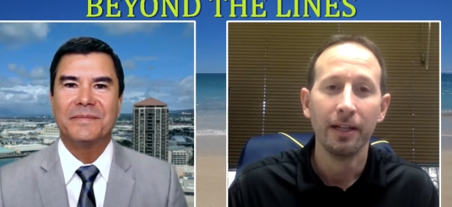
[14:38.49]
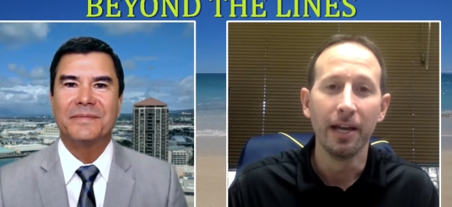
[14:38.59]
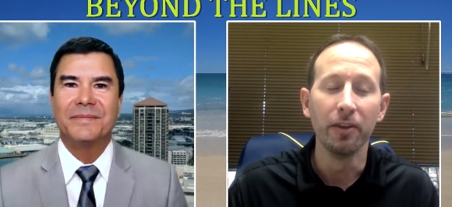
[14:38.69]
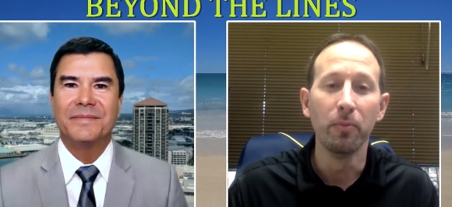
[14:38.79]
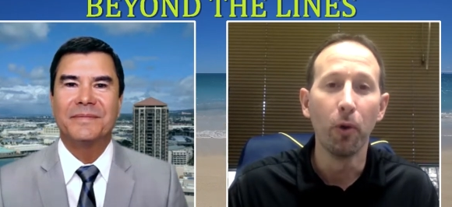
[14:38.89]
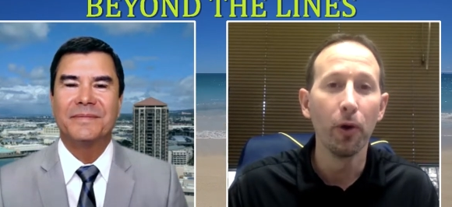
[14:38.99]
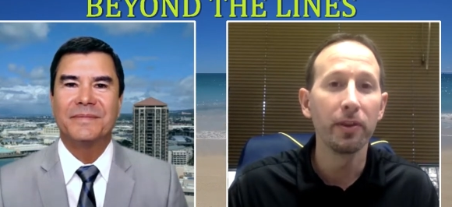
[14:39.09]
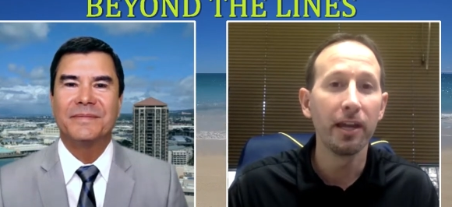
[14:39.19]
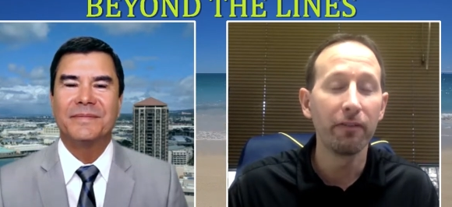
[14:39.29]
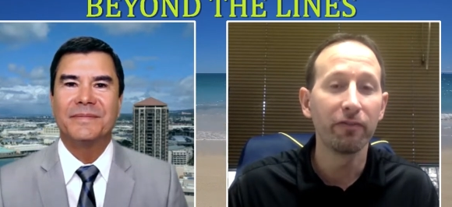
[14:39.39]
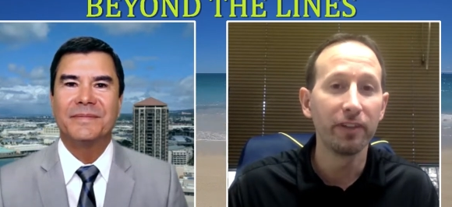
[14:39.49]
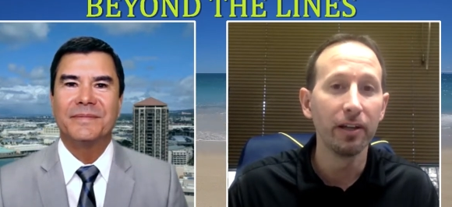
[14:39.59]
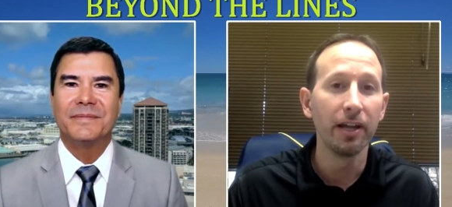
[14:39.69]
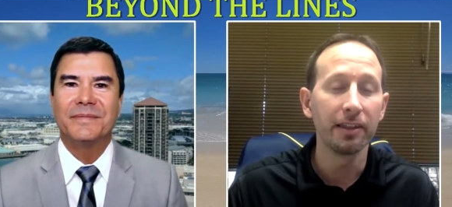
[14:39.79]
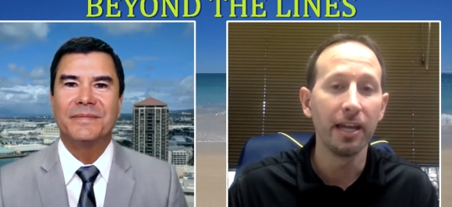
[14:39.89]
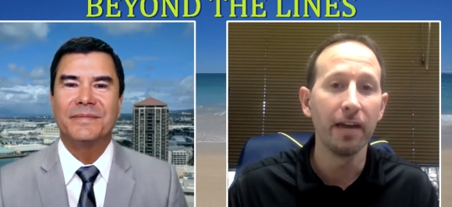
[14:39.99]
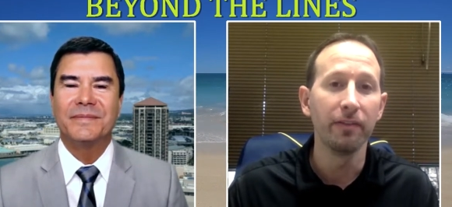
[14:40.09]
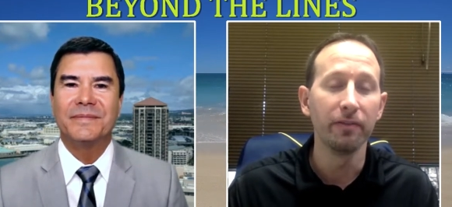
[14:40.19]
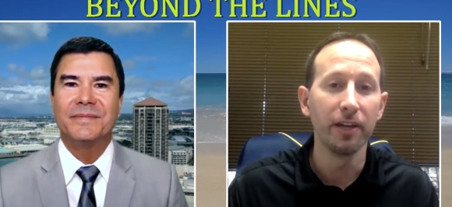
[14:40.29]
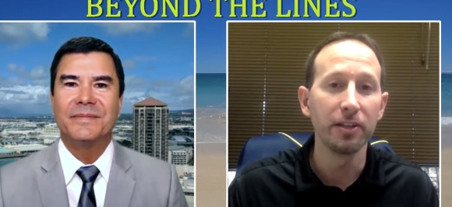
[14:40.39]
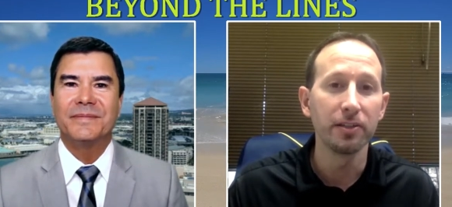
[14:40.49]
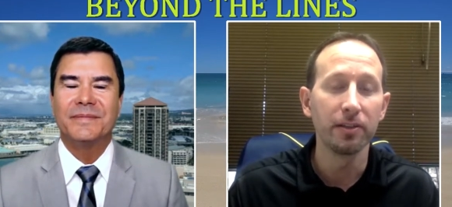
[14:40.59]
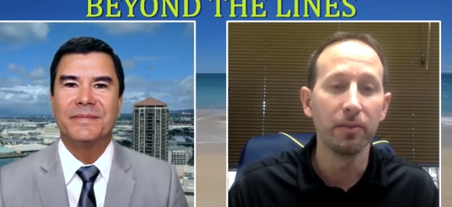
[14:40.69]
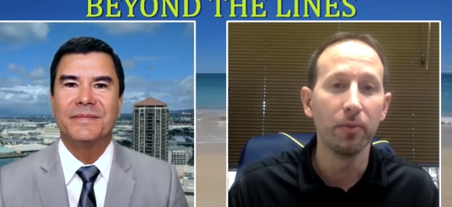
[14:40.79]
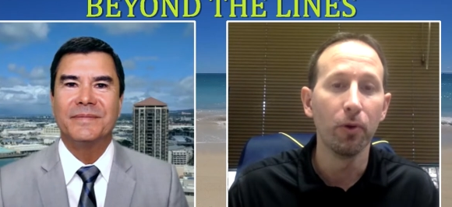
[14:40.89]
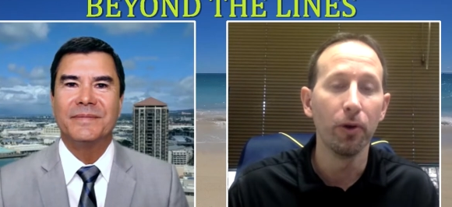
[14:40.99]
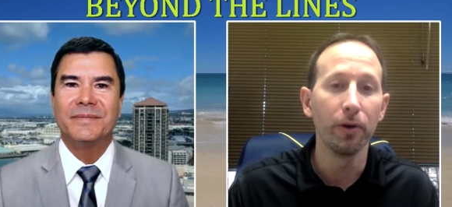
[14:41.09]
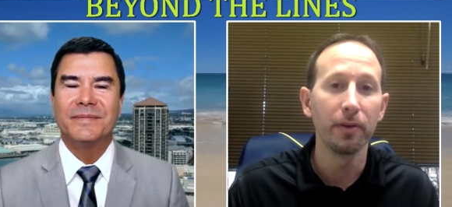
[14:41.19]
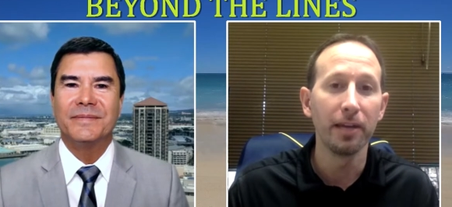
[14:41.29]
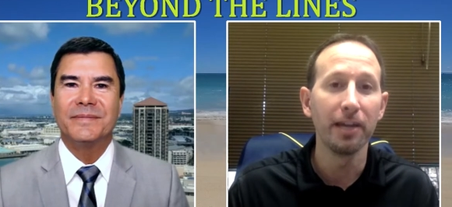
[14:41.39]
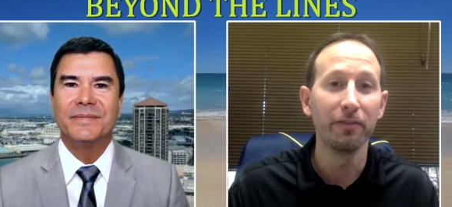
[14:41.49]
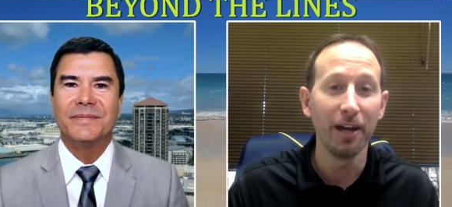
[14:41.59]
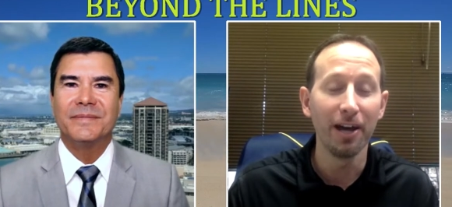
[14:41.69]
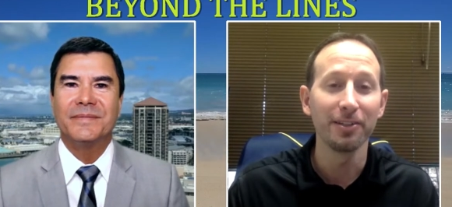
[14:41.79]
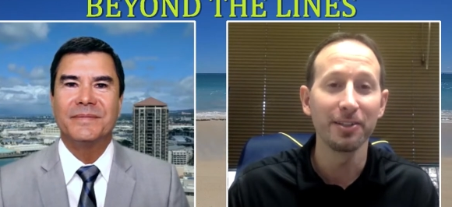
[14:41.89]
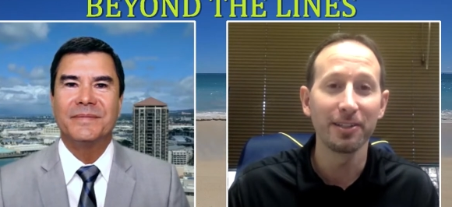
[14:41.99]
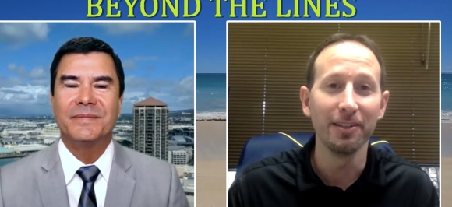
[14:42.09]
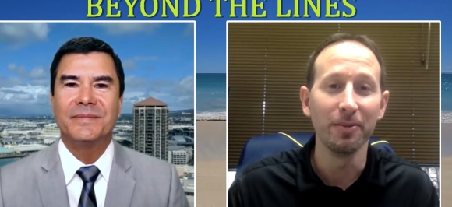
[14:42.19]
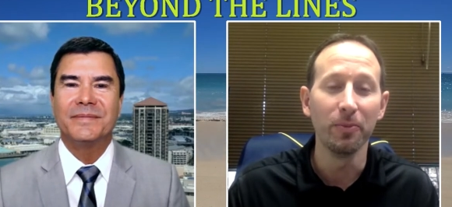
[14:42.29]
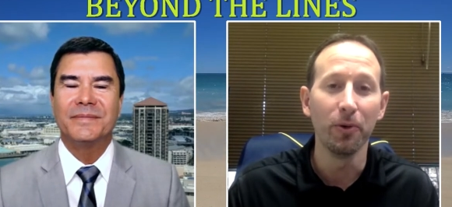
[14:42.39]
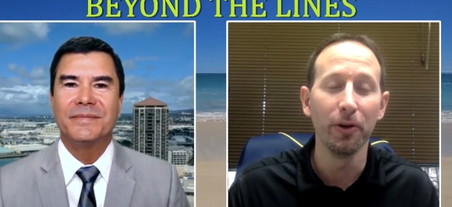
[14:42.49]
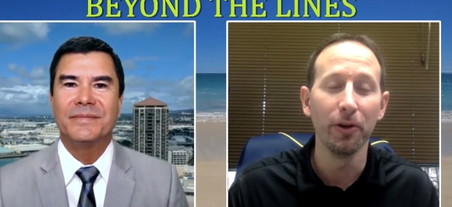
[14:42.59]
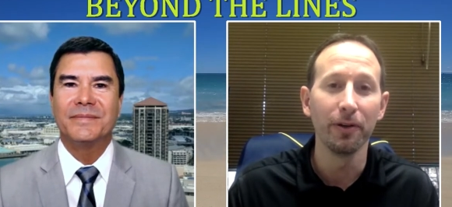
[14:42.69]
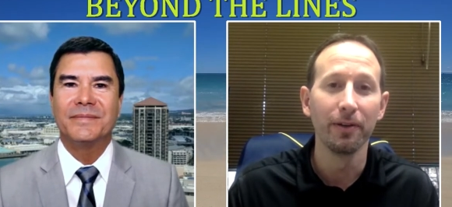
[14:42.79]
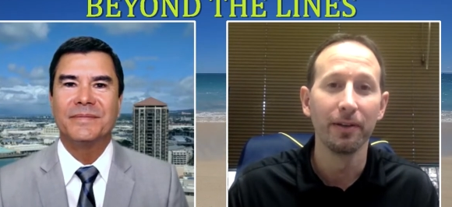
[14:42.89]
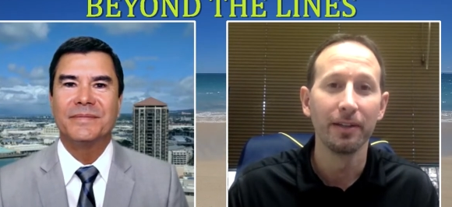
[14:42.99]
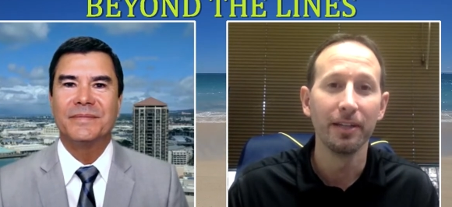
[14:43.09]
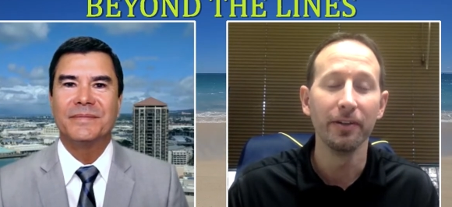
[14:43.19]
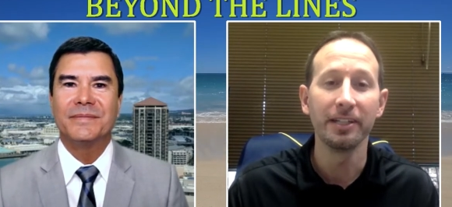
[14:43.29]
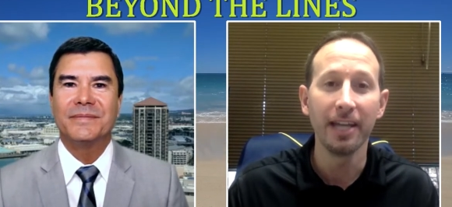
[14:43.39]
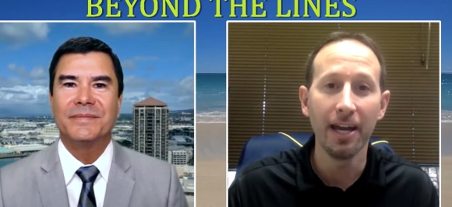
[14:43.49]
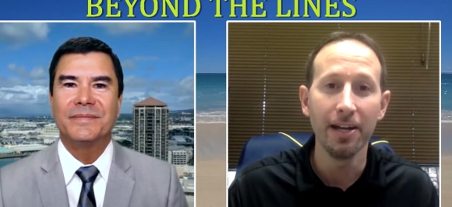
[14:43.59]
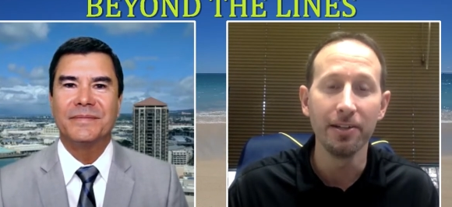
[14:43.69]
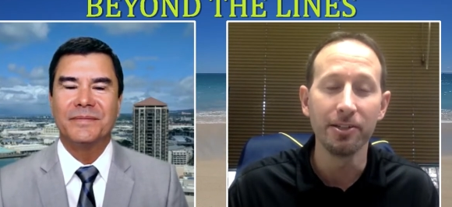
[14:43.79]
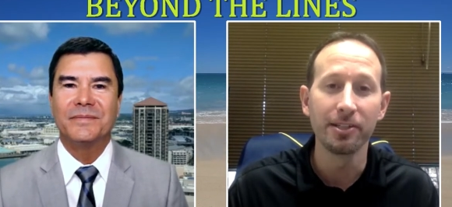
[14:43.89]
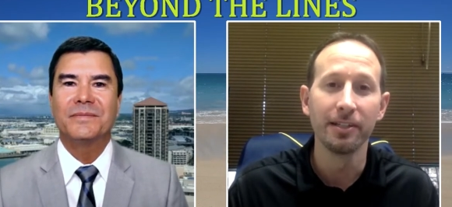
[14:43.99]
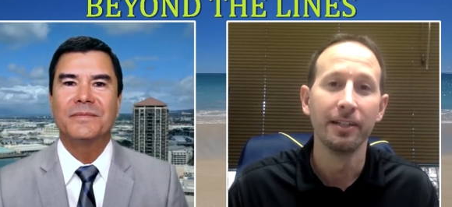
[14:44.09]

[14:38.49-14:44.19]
Speaker 1: And the more they feel like they have invested, the more they invest and the more they're engaged.